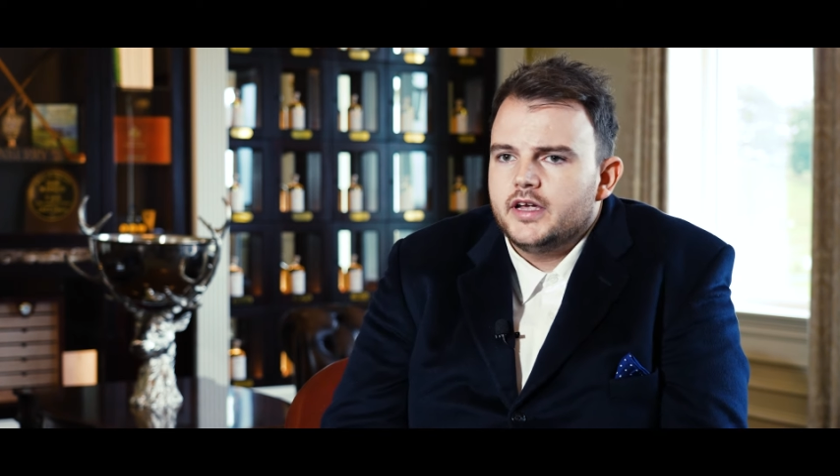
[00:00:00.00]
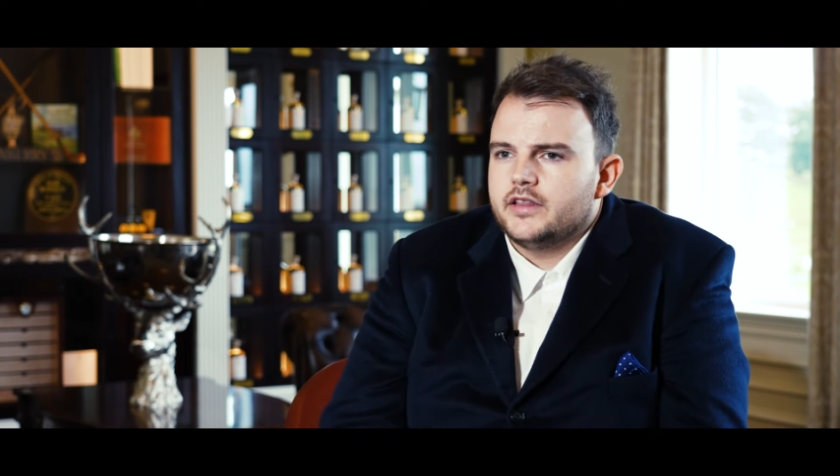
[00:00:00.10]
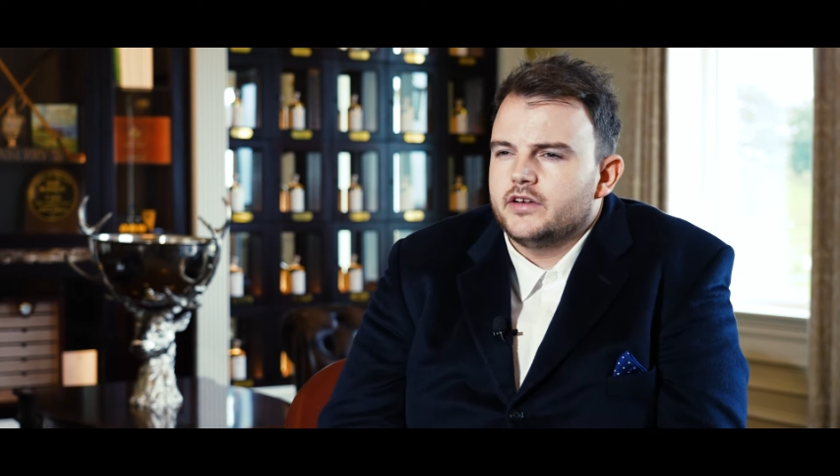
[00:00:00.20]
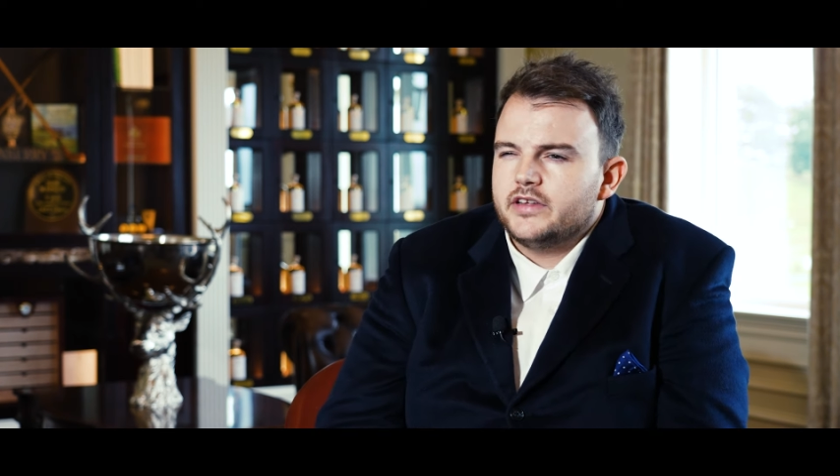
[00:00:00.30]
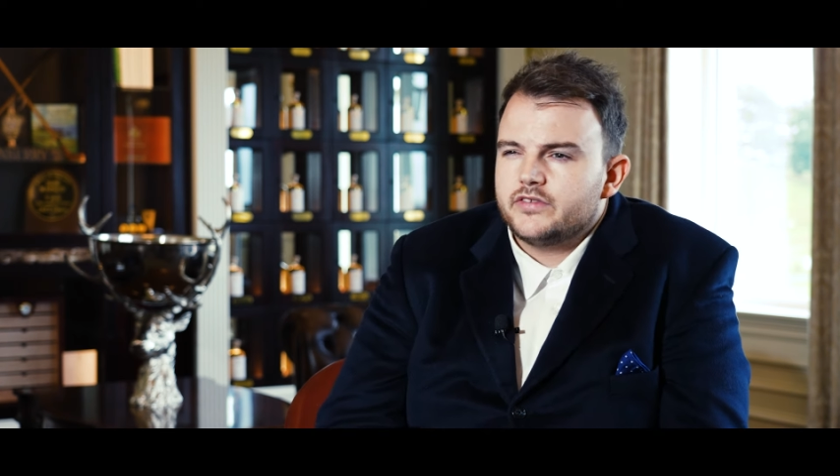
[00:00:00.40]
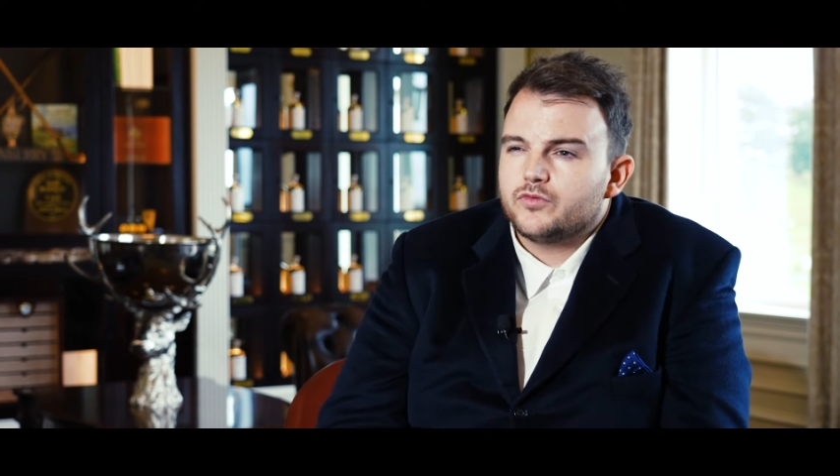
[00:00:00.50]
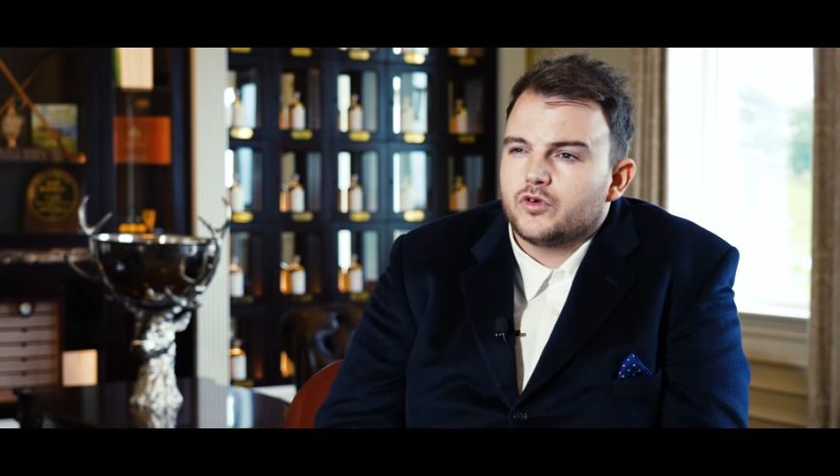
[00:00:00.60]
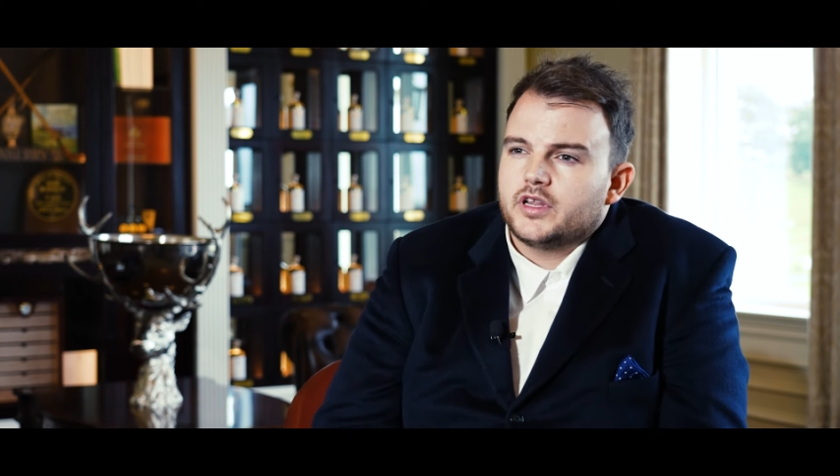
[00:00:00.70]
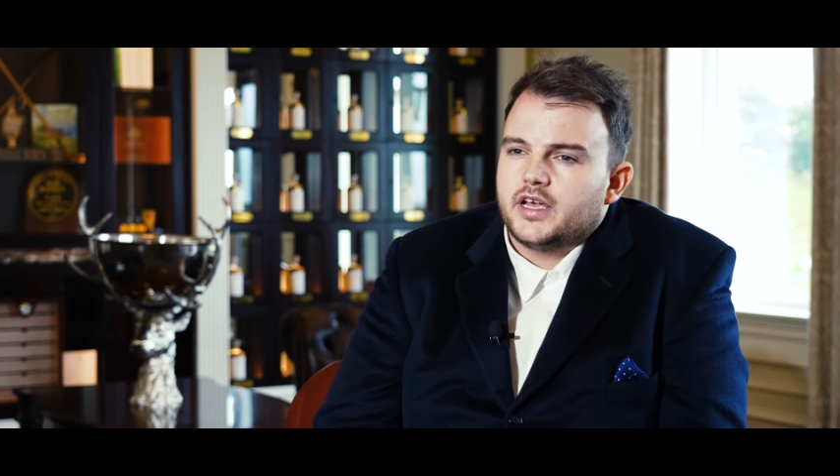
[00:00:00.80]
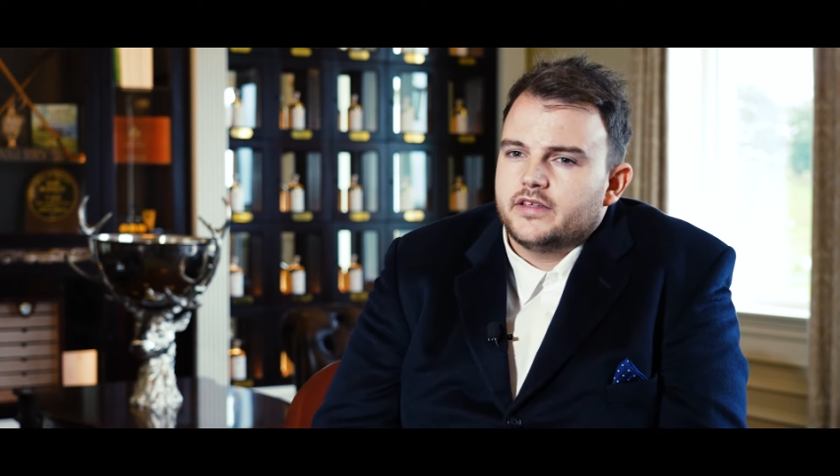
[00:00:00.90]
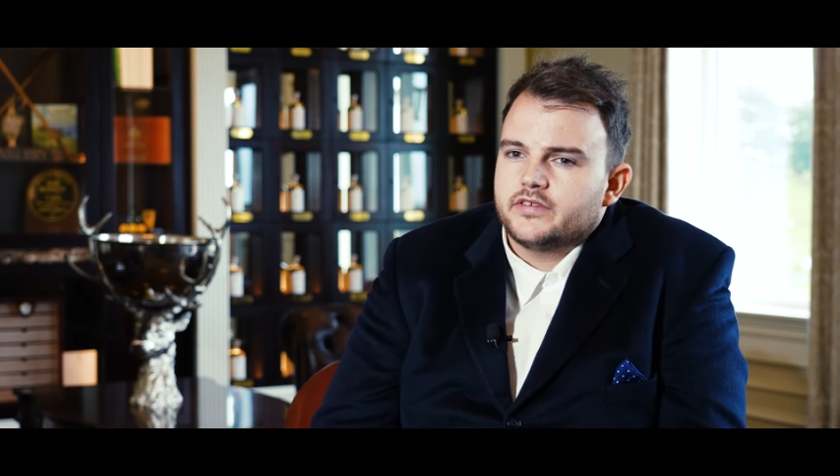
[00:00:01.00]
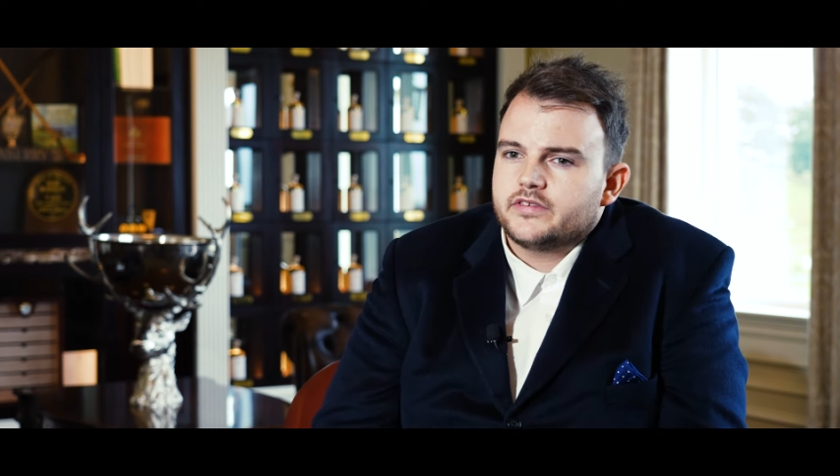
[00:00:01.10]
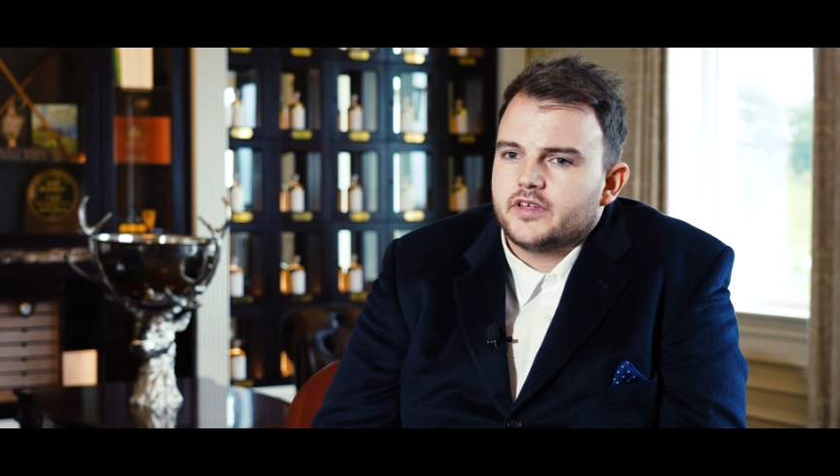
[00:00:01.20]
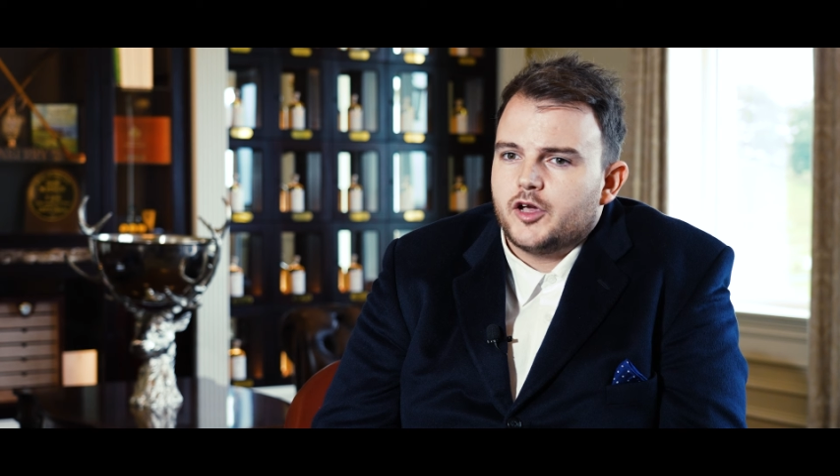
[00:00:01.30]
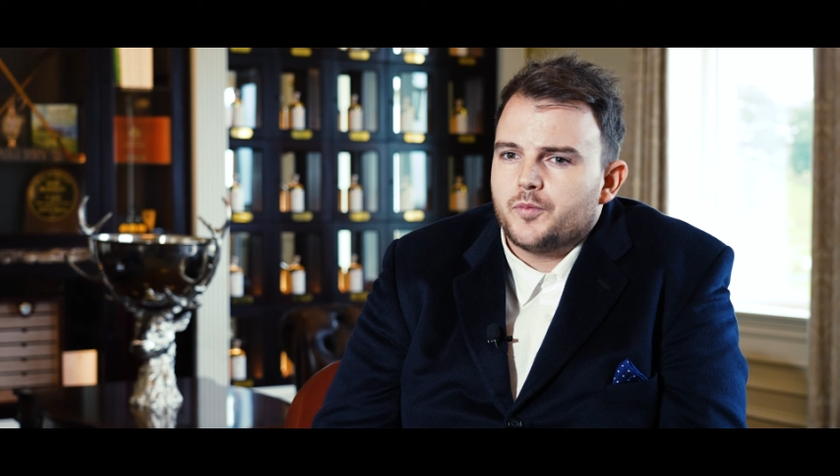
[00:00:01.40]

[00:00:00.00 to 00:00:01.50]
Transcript: And the reason for that is